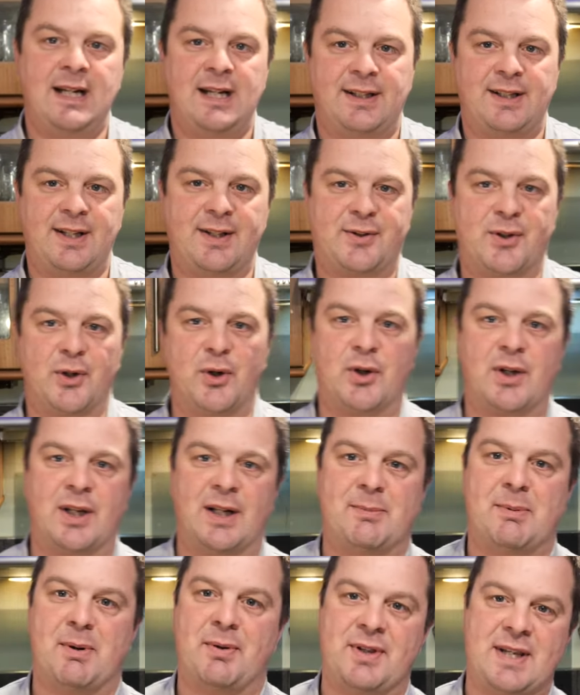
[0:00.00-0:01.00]
They're
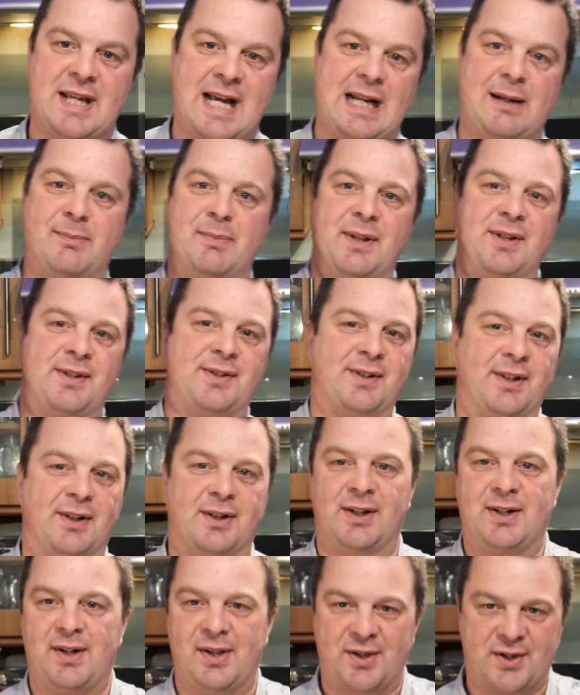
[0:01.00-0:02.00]
talking about the elements, the
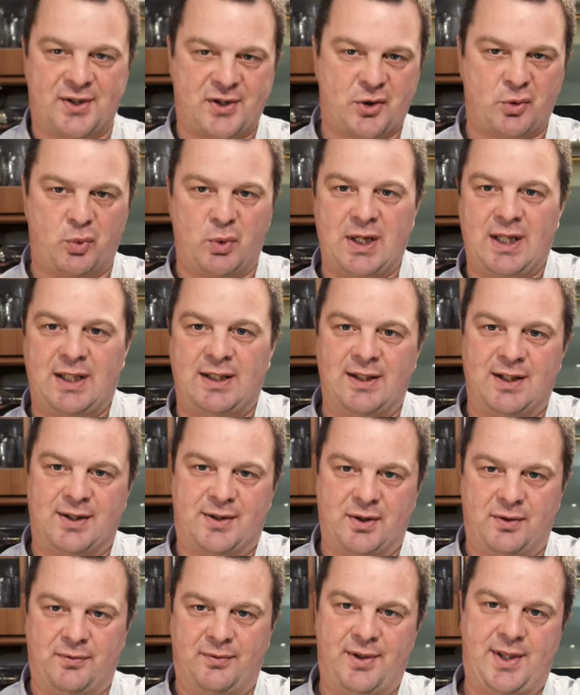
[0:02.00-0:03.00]
kind of the
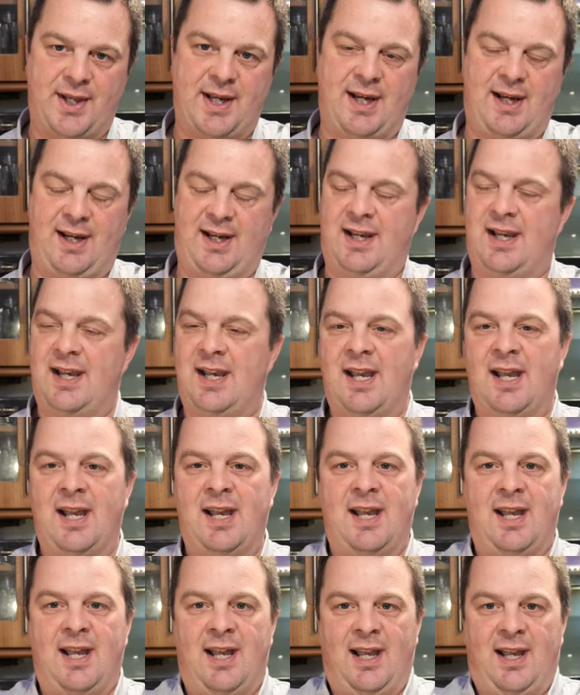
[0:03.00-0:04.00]
sweetness over there
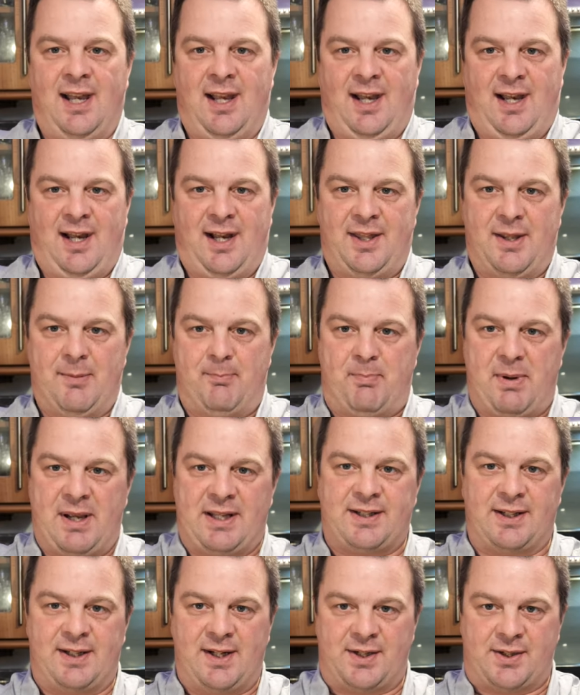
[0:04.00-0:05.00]
and the
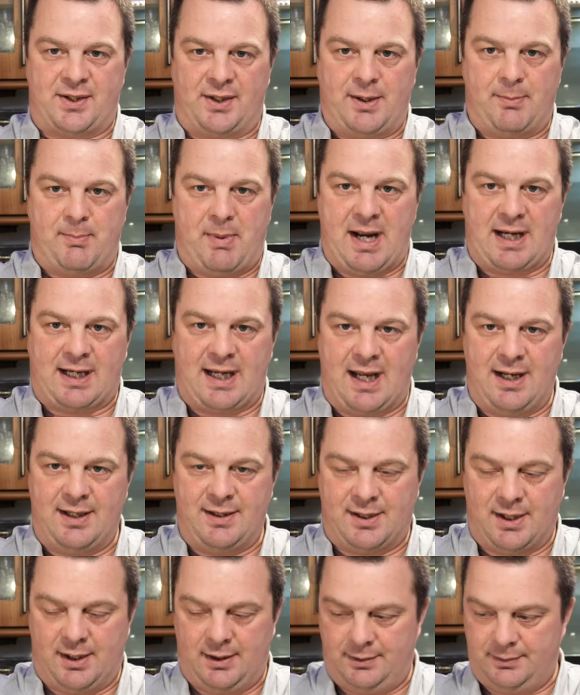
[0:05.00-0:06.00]
bitterness on the back
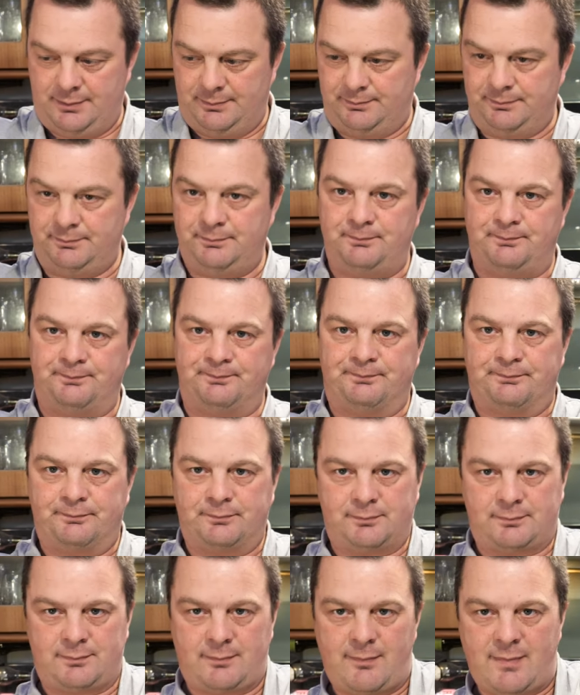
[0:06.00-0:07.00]
end.
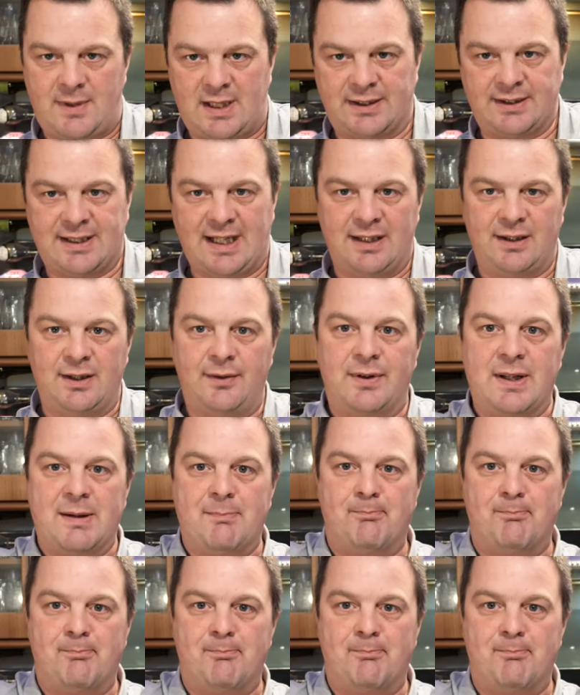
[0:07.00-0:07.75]
That lovely